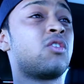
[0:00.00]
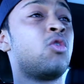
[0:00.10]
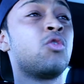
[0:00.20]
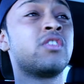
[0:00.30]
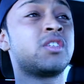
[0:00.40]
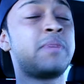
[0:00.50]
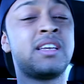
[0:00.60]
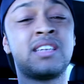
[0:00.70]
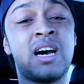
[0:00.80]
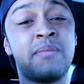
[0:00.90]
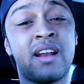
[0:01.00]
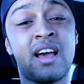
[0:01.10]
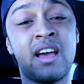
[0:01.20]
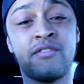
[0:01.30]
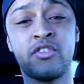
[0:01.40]
all the spare time that I
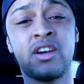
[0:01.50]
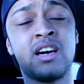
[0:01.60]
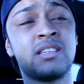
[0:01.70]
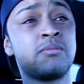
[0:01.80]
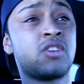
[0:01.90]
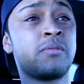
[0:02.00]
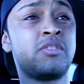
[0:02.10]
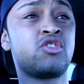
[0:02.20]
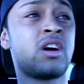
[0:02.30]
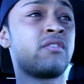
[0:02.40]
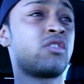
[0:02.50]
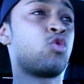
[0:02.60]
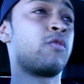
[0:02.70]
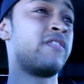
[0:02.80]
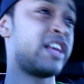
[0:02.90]
have for you guys, I'm just gonna be trying to
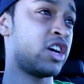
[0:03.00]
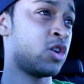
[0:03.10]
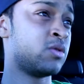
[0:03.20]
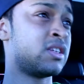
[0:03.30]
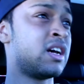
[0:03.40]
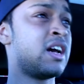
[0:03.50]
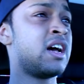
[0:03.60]
record videos.